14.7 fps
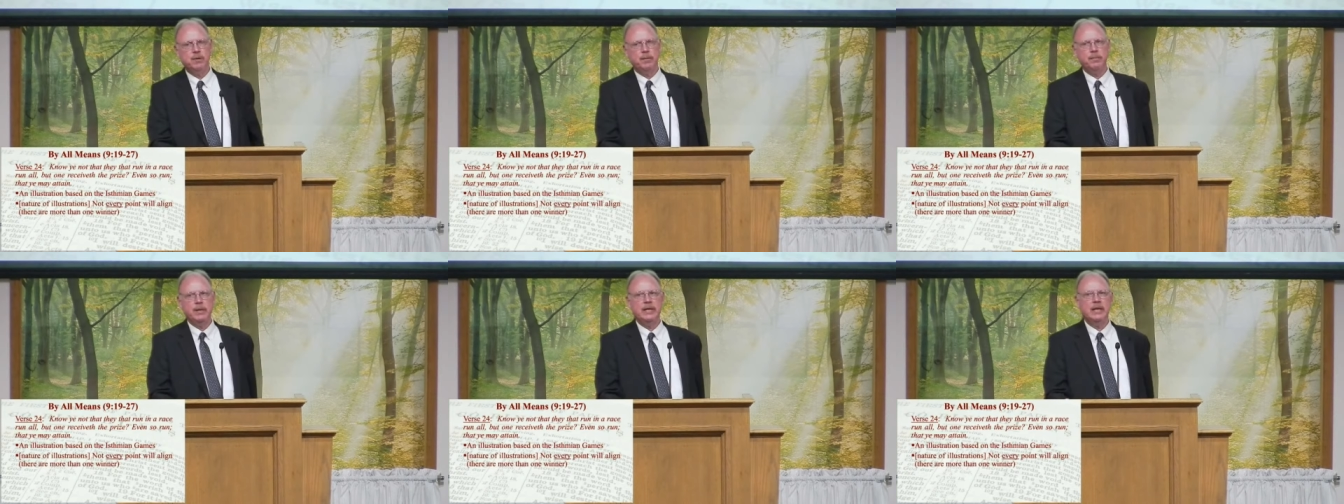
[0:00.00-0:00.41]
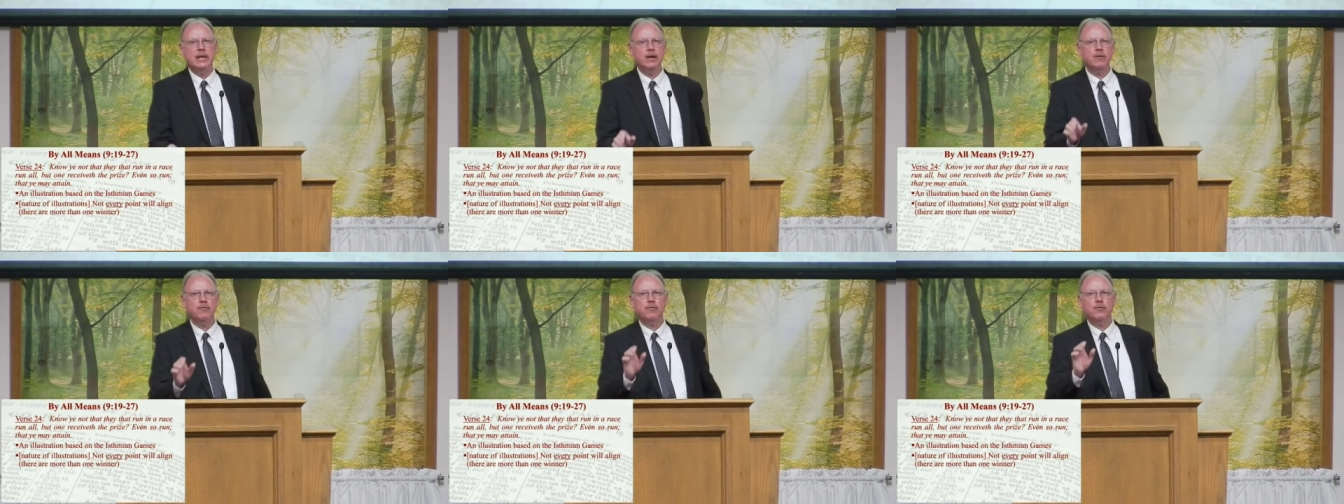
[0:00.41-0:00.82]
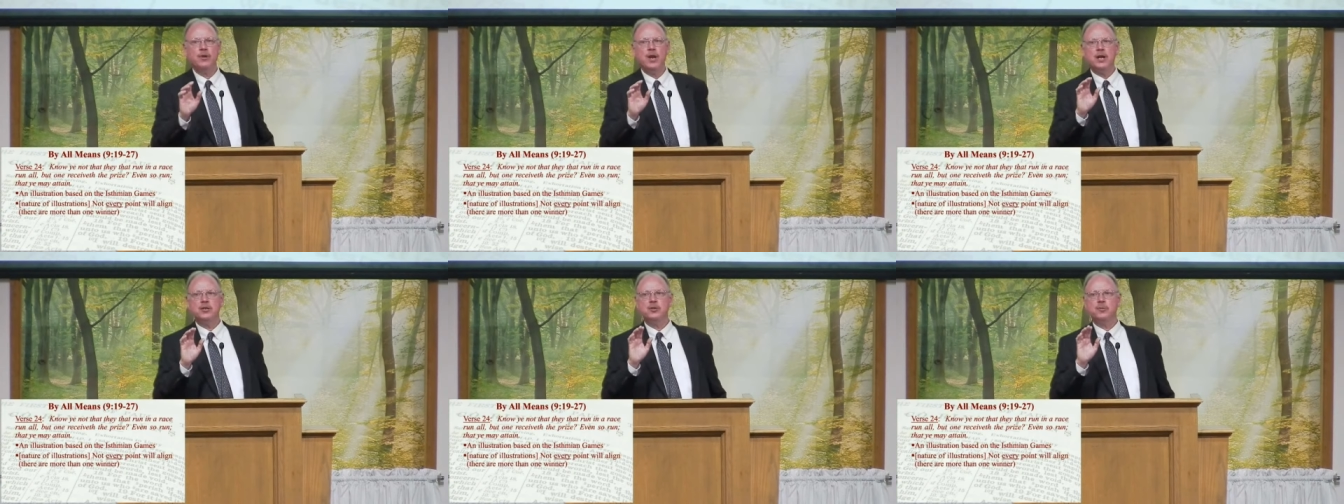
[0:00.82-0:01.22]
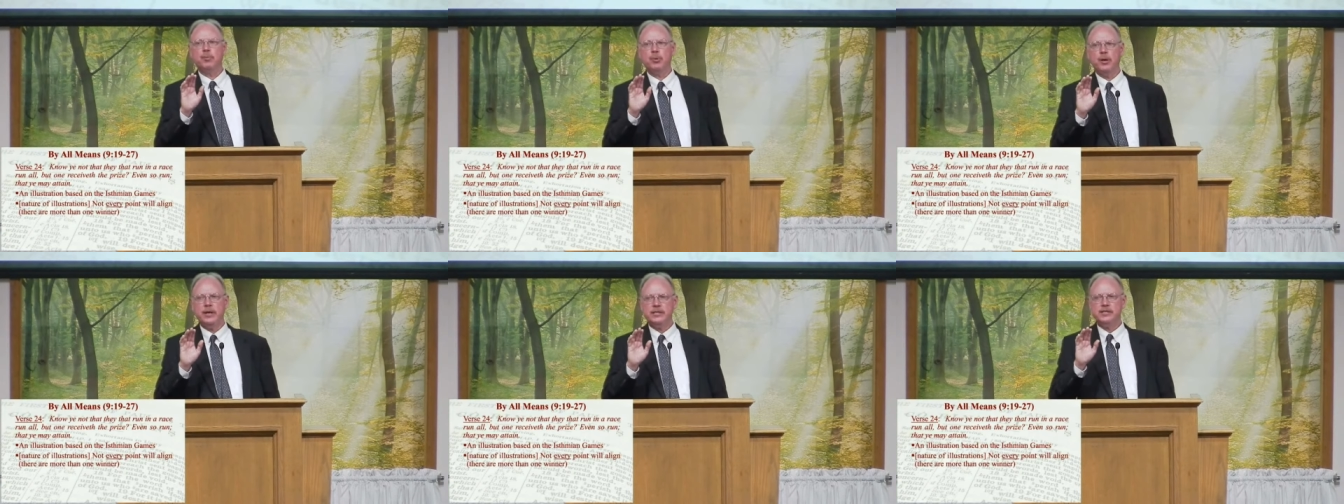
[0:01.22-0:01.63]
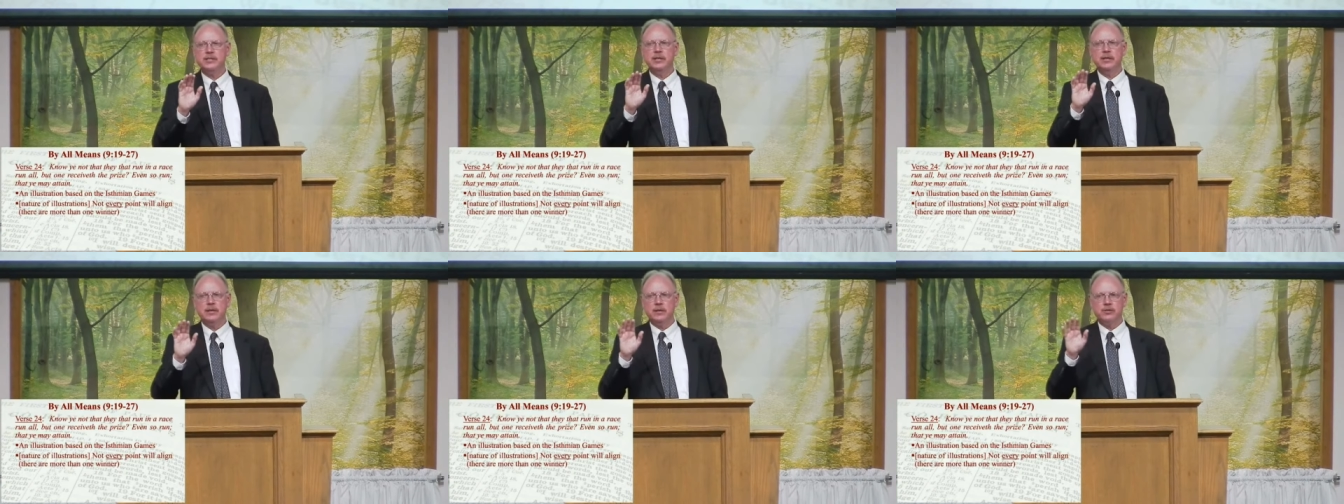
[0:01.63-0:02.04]
but be careful not to press
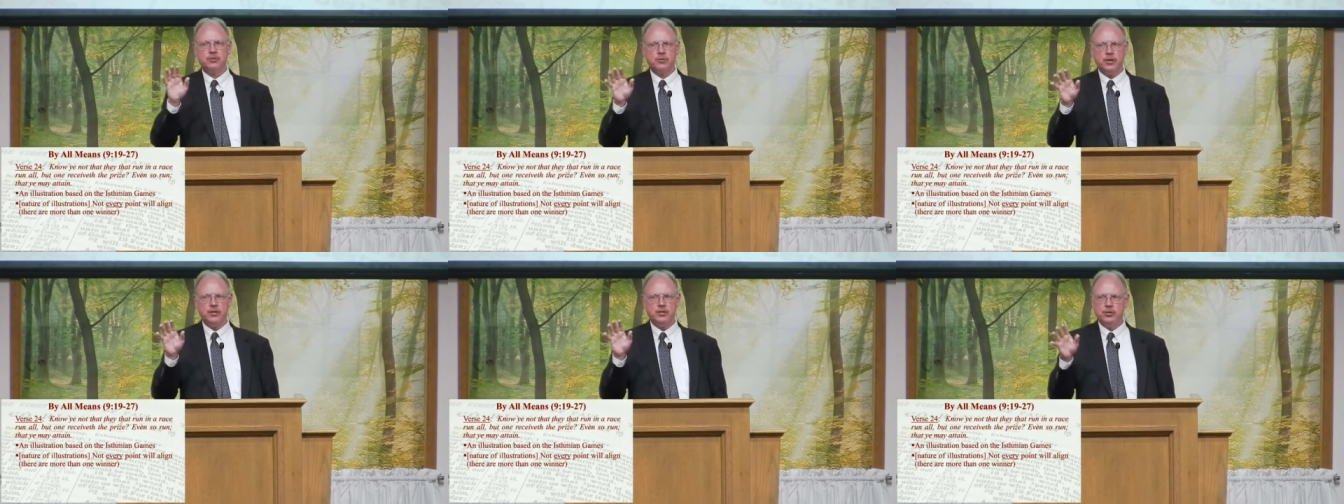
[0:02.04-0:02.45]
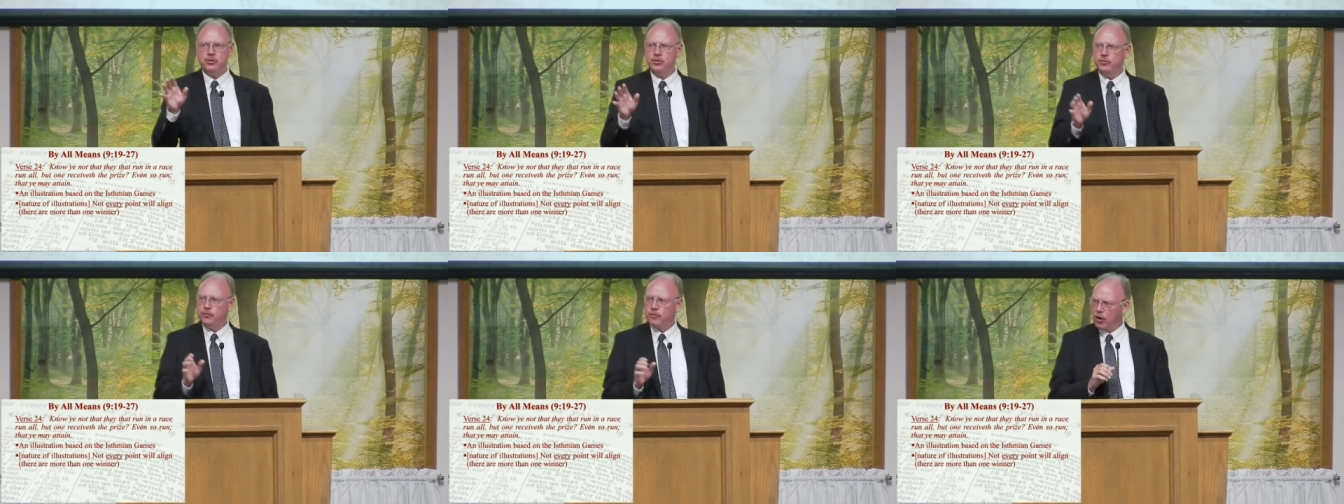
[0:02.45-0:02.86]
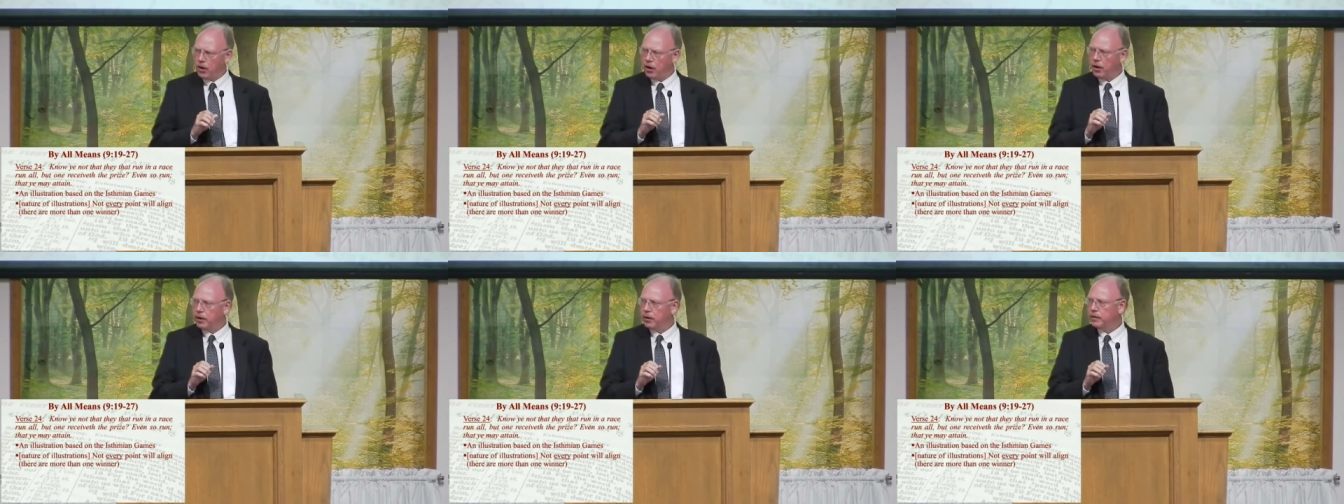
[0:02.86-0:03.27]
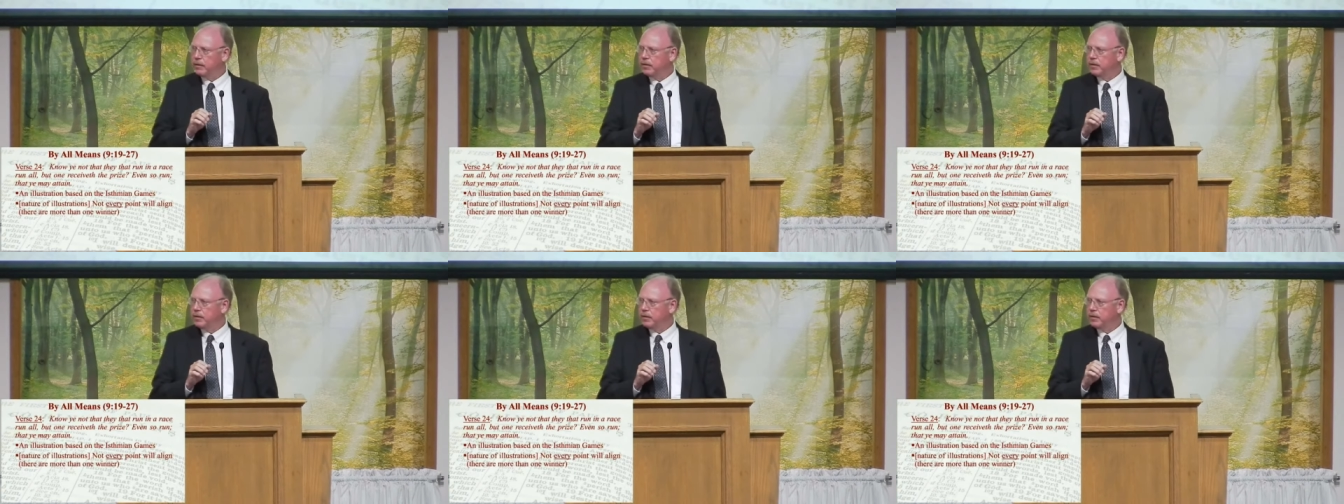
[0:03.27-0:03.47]
the illustration too far.